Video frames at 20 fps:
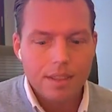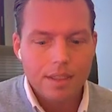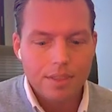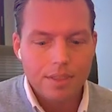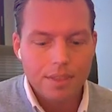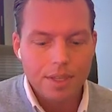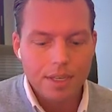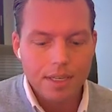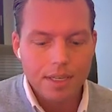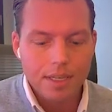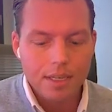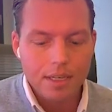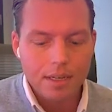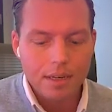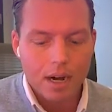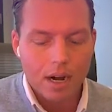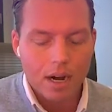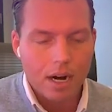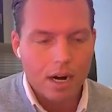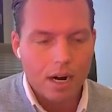the
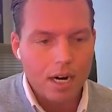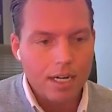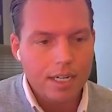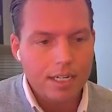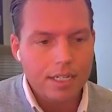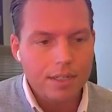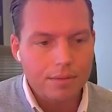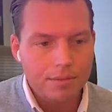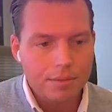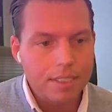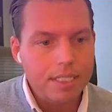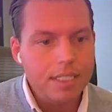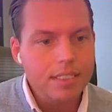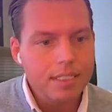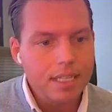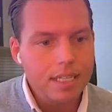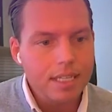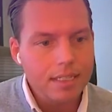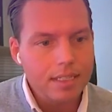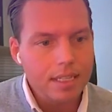hard
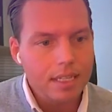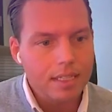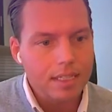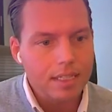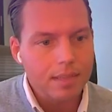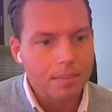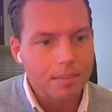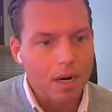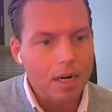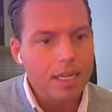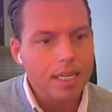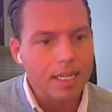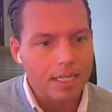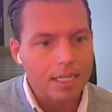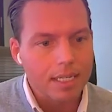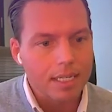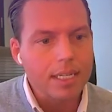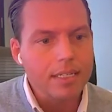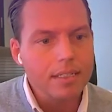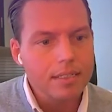reset that the market
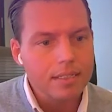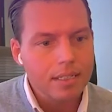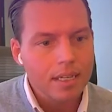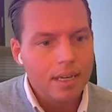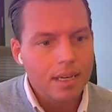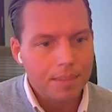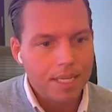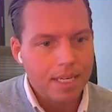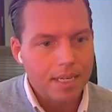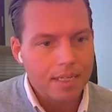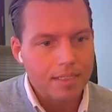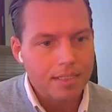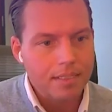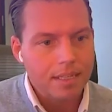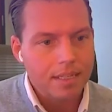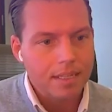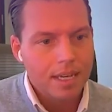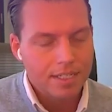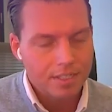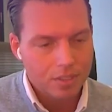needs
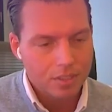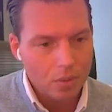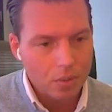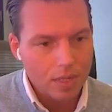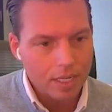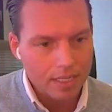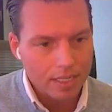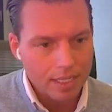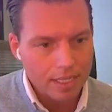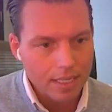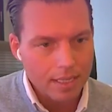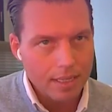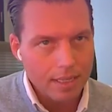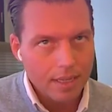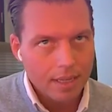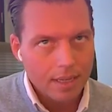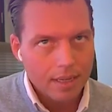because historically,